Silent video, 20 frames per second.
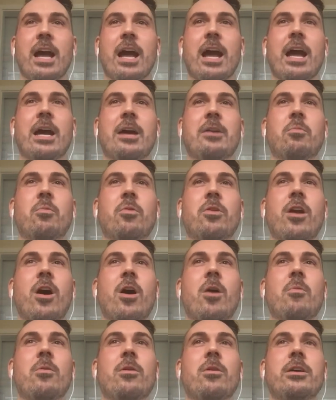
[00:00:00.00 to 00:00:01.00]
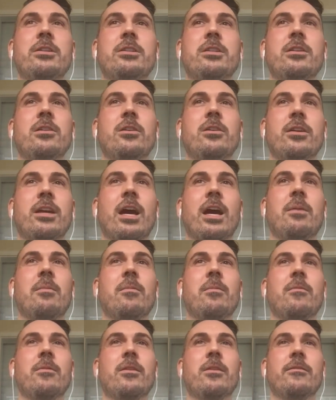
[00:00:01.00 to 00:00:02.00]
and we're not willing to look at
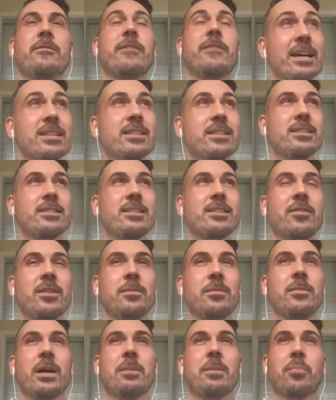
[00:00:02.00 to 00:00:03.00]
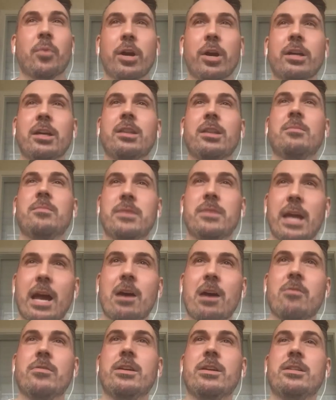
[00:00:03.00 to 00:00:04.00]
the facets of them, like breaking them
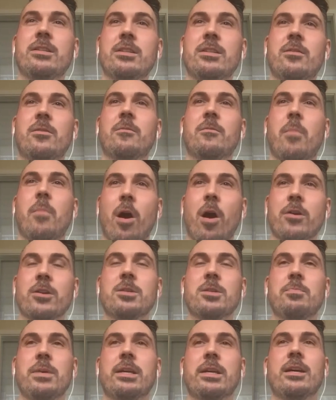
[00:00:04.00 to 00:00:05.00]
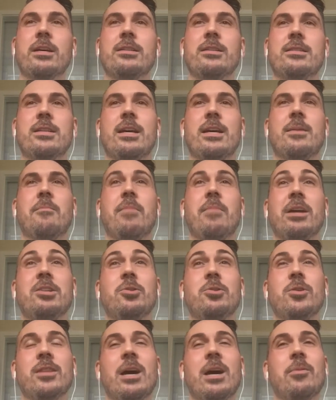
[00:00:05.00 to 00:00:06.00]
down into their parts, because by
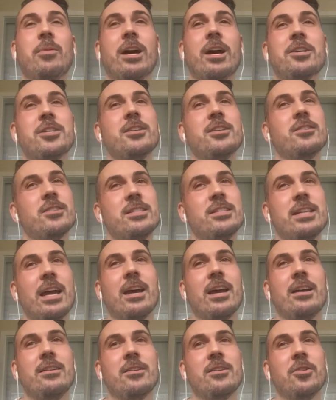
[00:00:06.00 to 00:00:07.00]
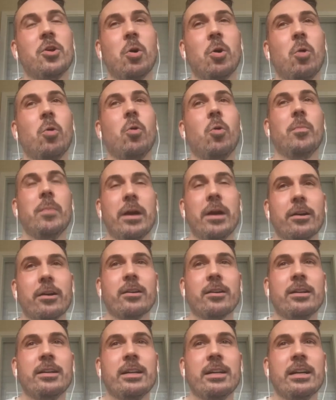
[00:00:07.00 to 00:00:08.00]
doing that, we actually understand the whole
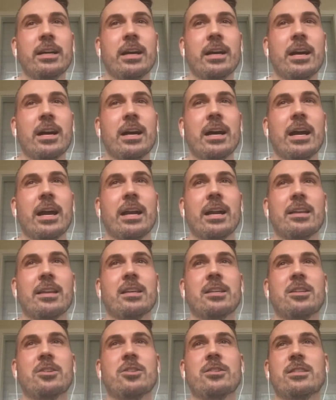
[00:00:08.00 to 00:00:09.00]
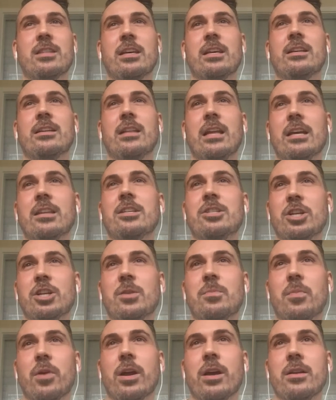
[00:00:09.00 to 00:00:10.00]
better. Uh, and I think that thing like the
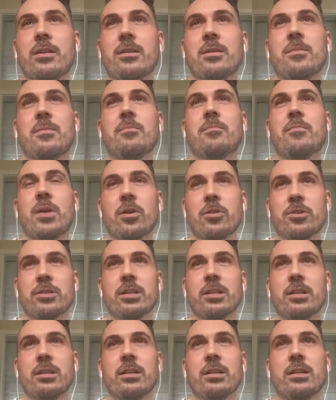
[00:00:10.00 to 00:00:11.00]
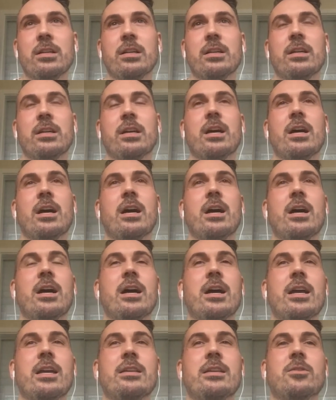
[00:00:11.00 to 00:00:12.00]
gingerbread person uh,
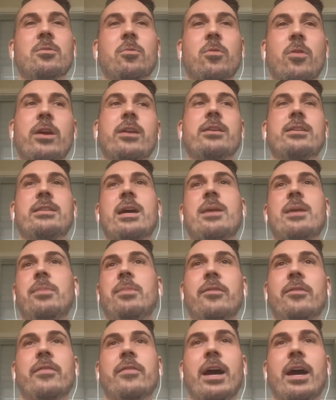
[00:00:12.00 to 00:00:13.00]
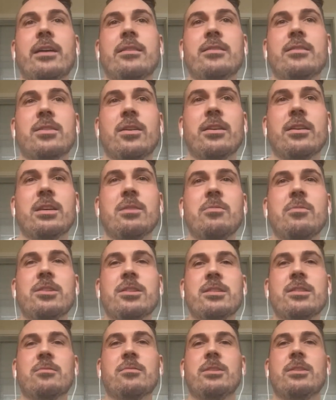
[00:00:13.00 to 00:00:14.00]
is a great example of that. So I think we
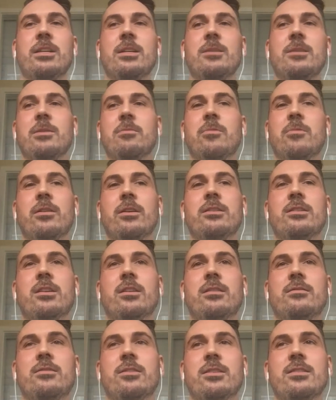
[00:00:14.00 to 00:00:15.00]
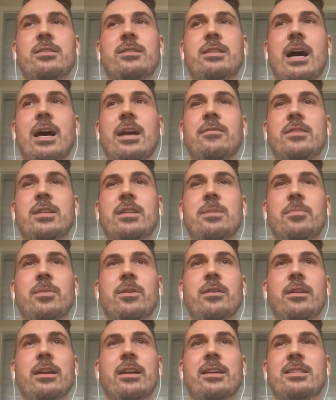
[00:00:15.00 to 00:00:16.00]
just we need to be willing to just dive
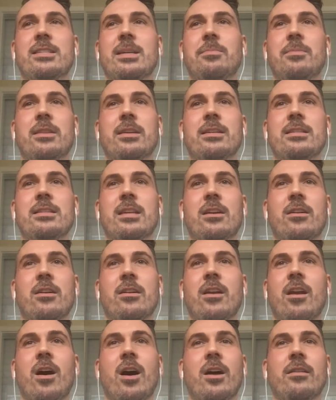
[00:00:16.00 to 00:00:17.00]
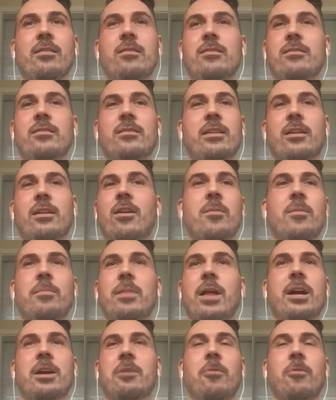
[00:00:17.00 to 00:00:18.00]
deeper and accept things that are not that aren't
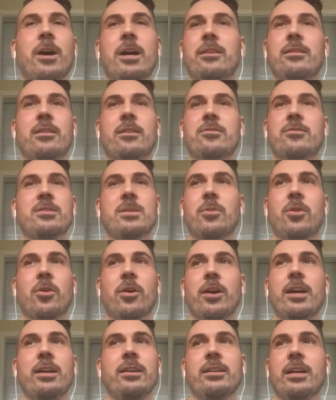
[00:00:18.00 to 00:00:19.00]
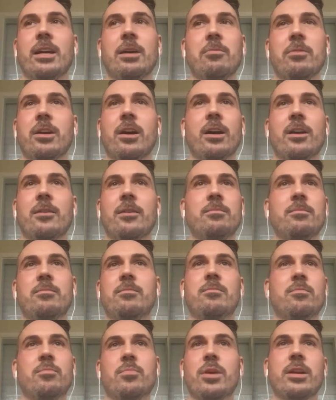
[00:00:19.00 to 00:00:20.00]
black and white. There's some gray, and we gotta
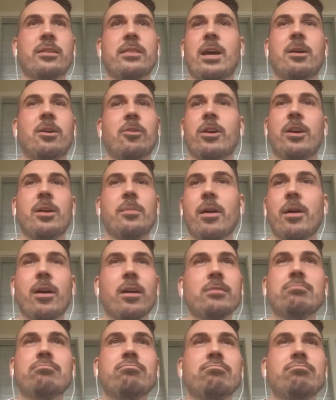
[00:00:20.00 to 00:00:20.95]
break that gray apart.